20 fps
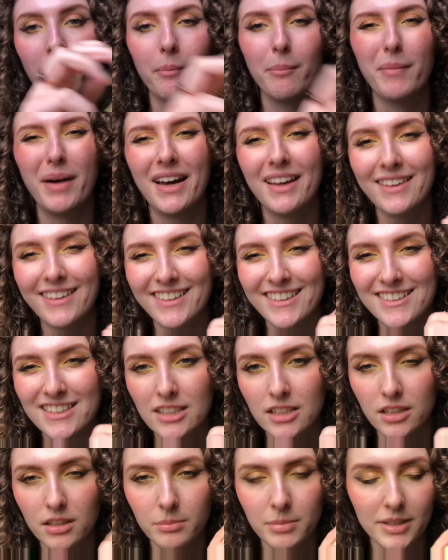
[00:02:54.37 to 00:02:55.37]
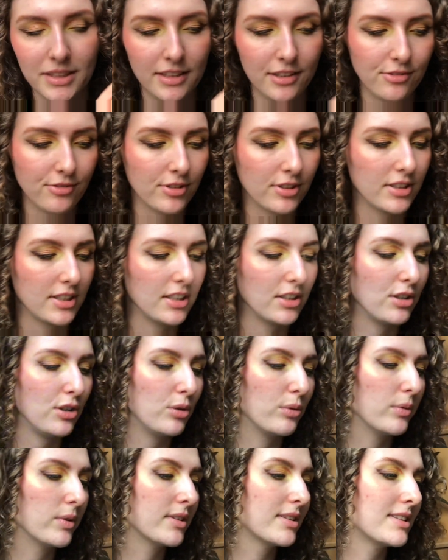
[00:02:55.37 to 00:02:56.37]
Mine is a little bit different, that
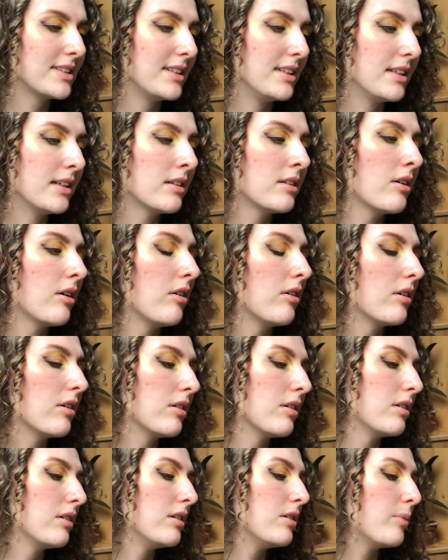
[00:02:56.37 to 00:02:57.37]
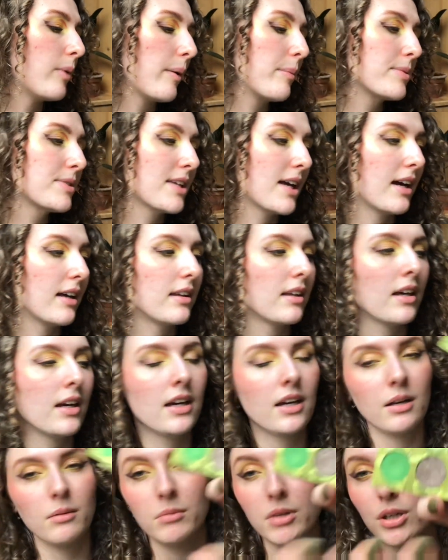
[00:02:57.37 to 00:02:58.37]
you will see it on the website,
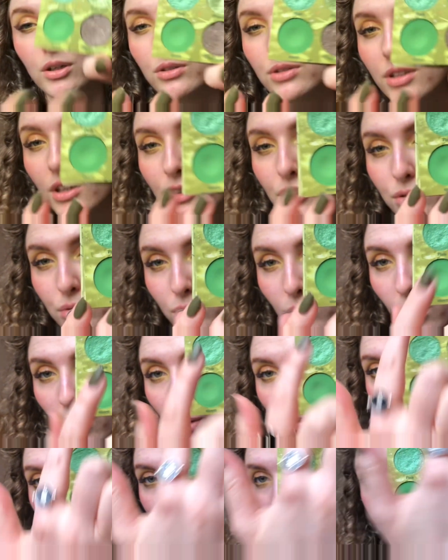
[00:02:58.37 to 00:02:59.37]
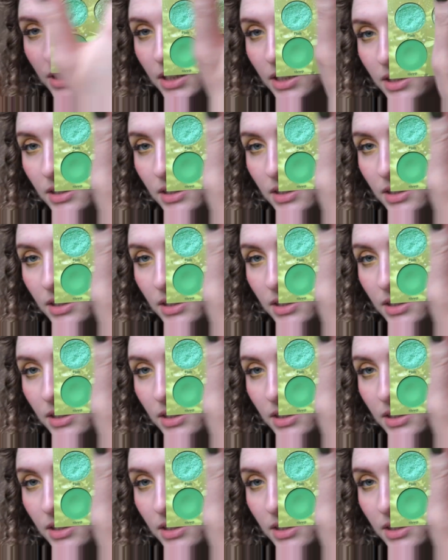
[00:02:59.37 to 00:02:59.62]
because I swapped the